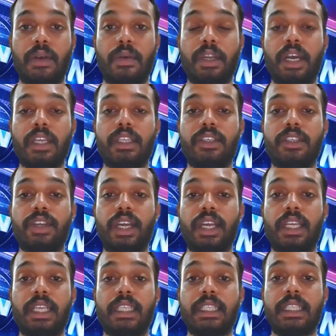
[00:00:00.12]
Now, an under trial
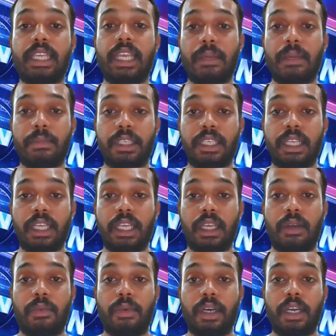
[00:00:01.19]
escaped
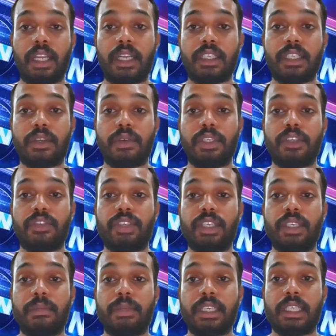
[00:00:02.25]
while undergoing
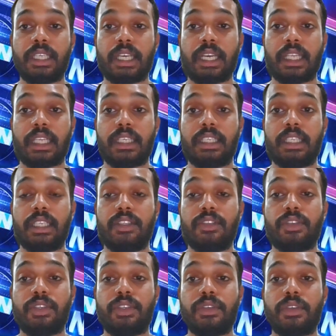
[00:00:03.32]
treatment at the
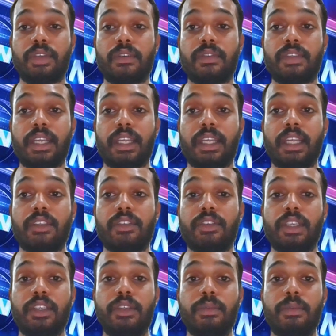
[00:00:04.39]
Institute of Psychiatry
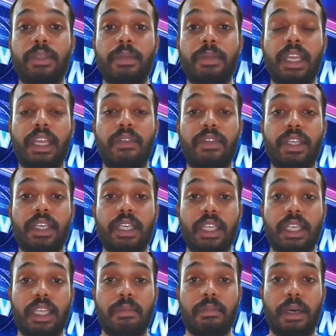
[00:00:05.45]
and Human Behavior
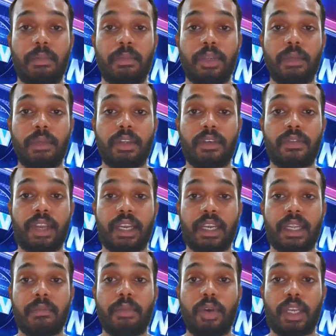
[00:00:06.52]
in Bambolim on
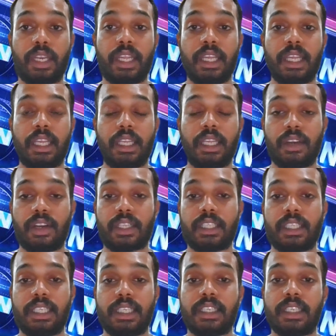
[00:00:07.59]
Friday morning. Here are the
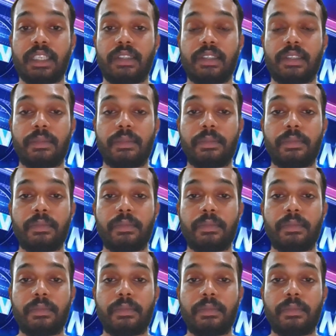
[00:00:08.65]
details.